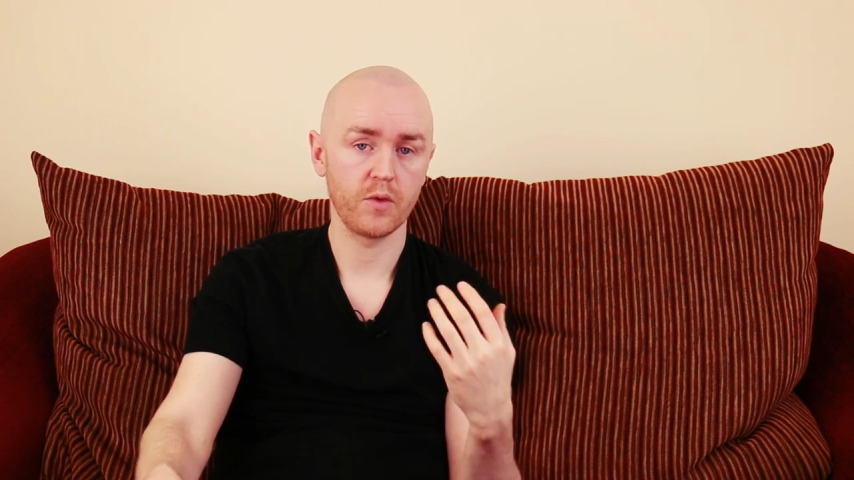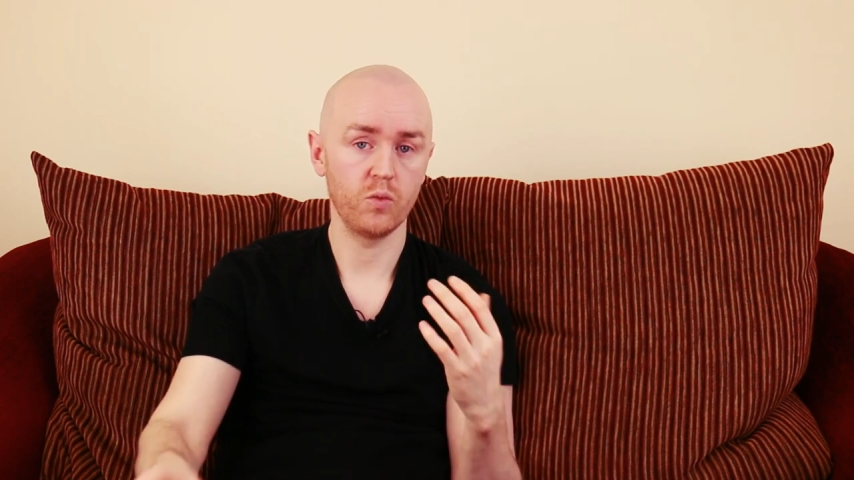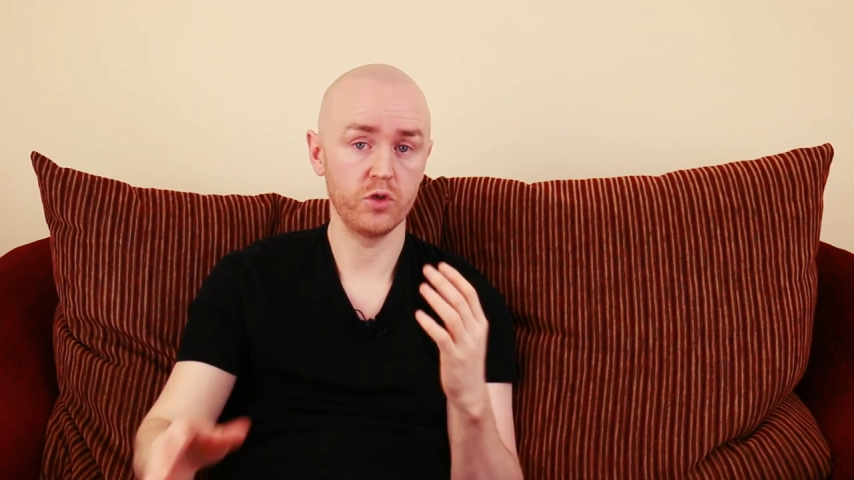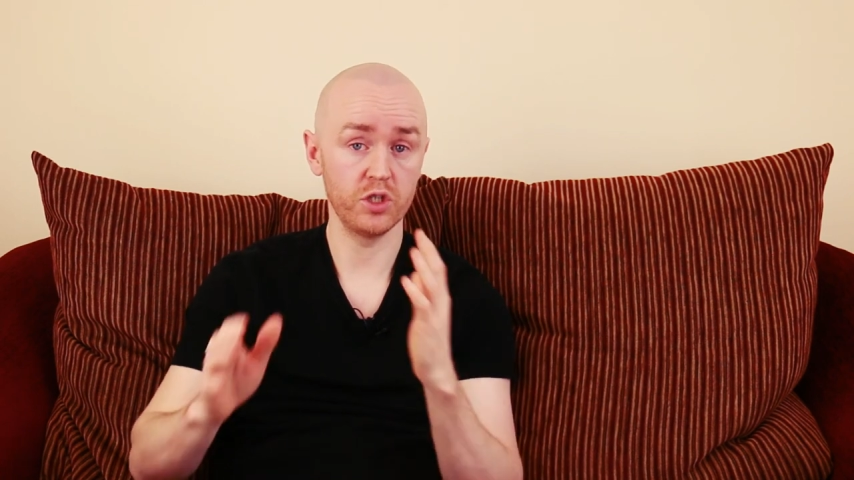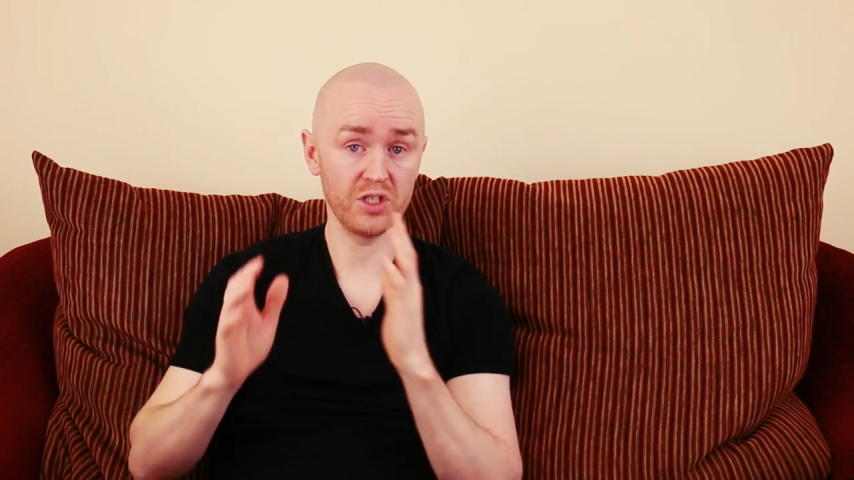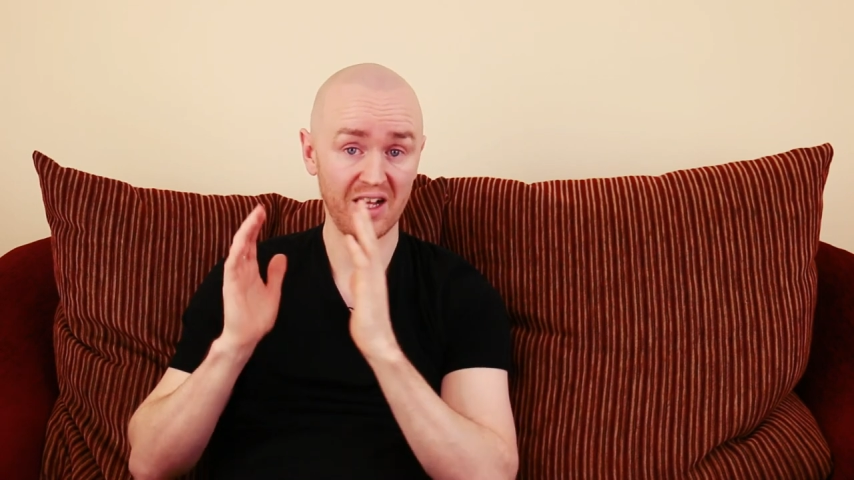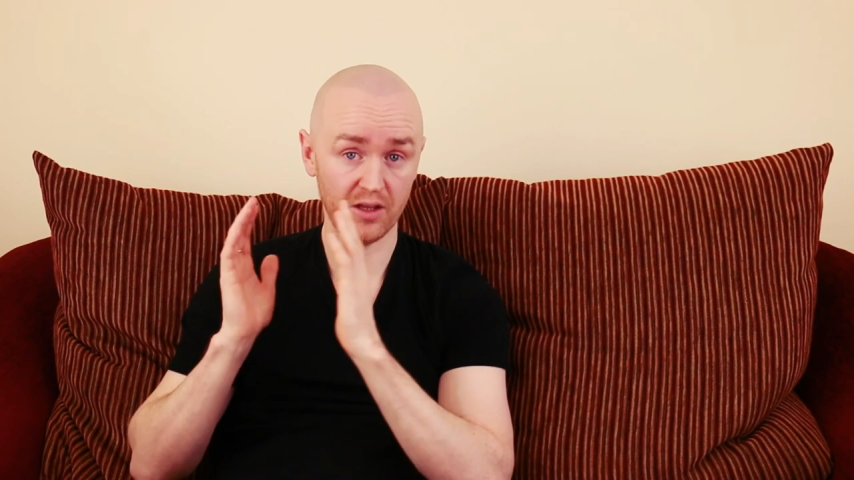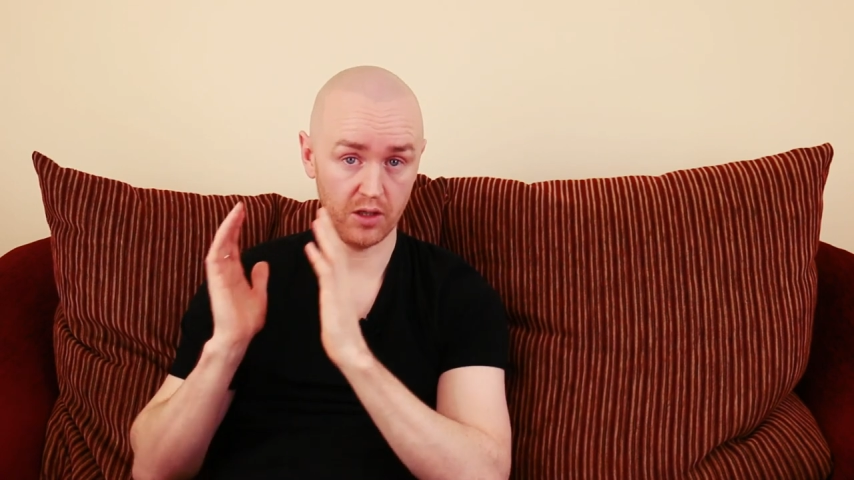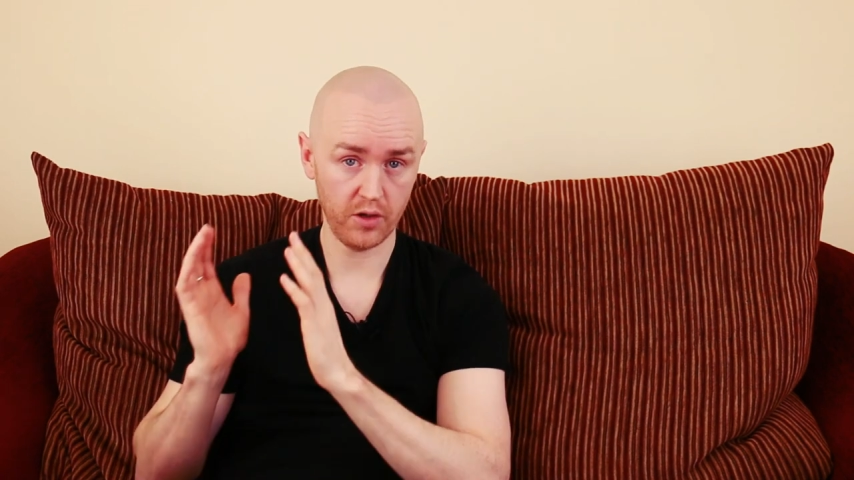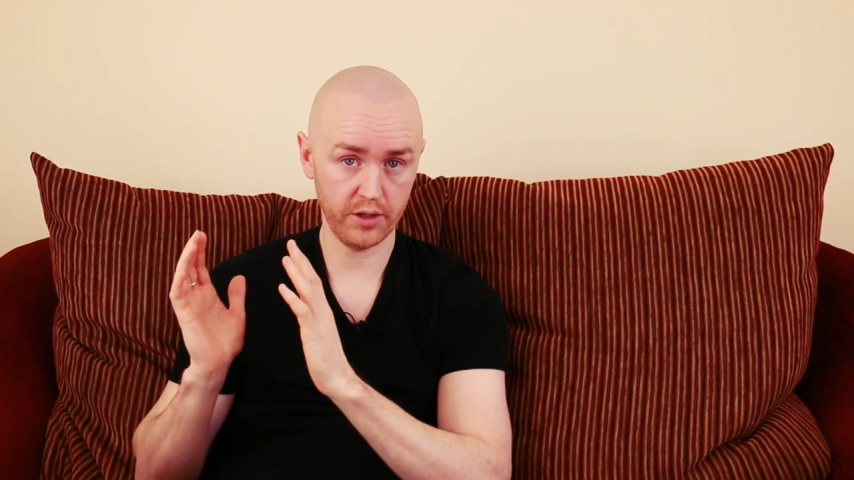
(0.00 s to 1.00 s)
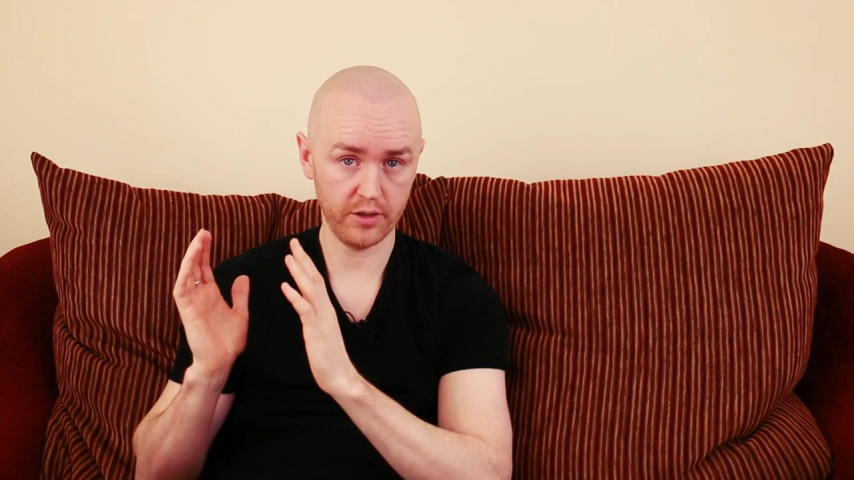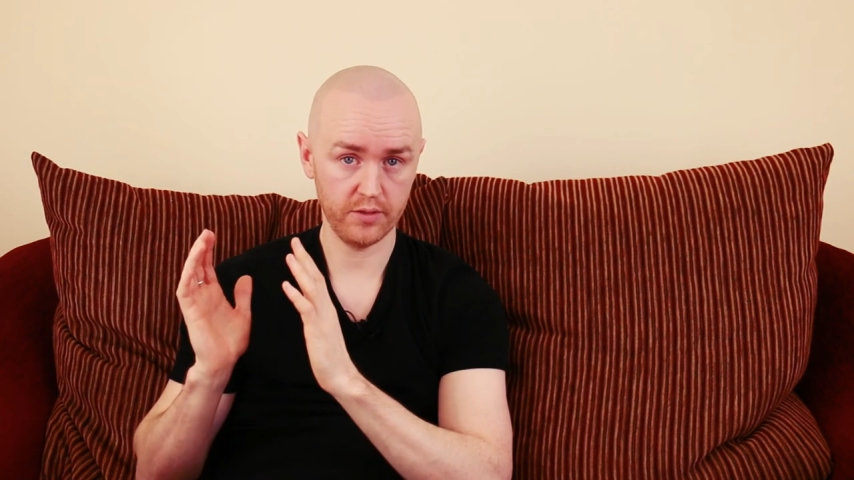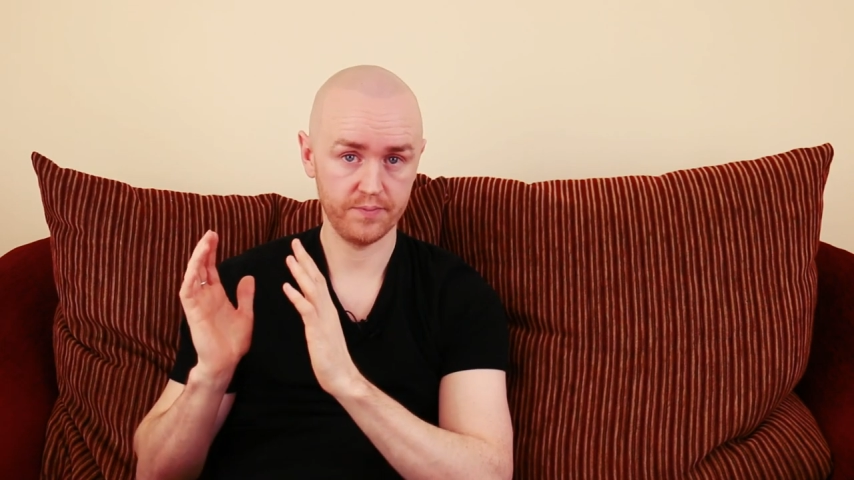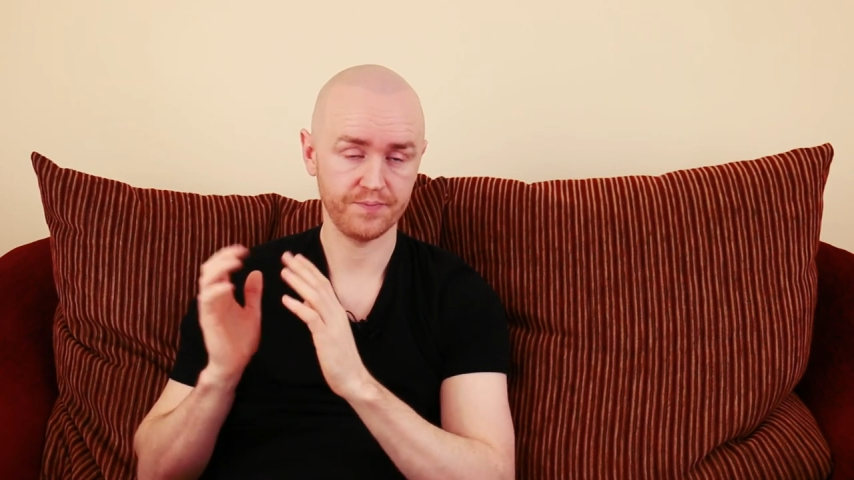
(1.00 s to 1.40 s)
which is allotted,